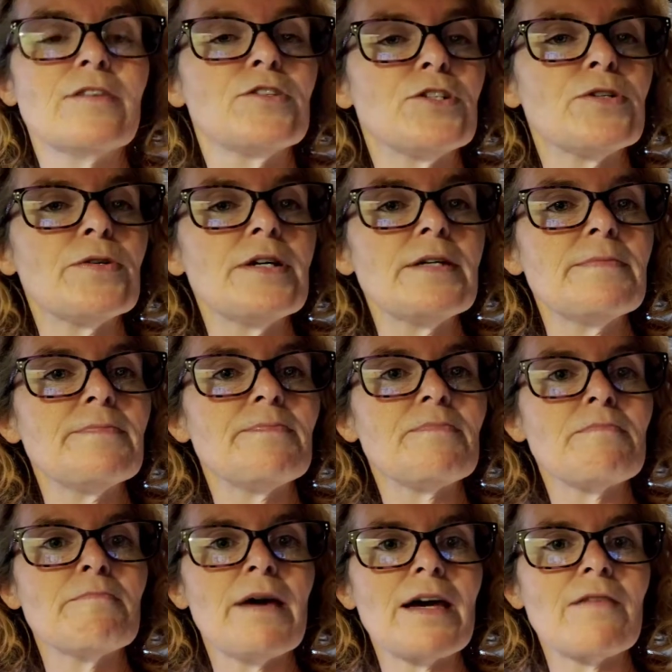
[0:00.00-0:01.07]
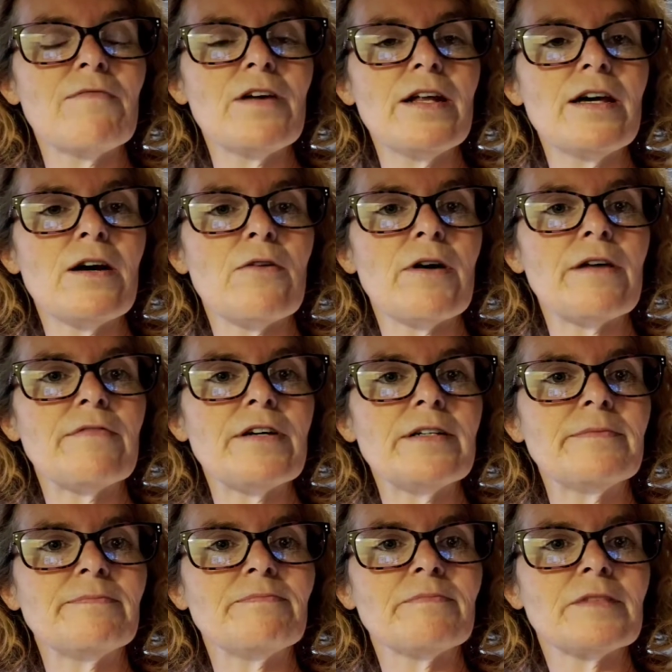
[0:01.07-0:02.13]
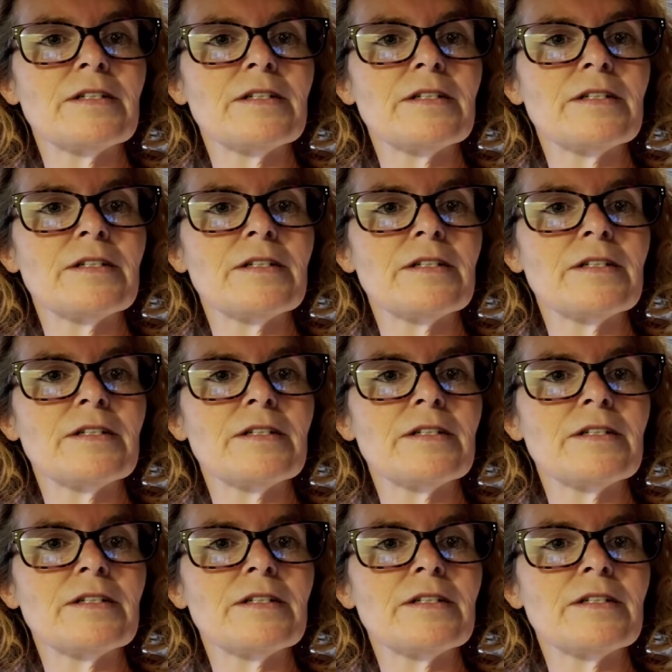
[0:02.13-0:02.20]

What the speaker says: Do it, make a video of it,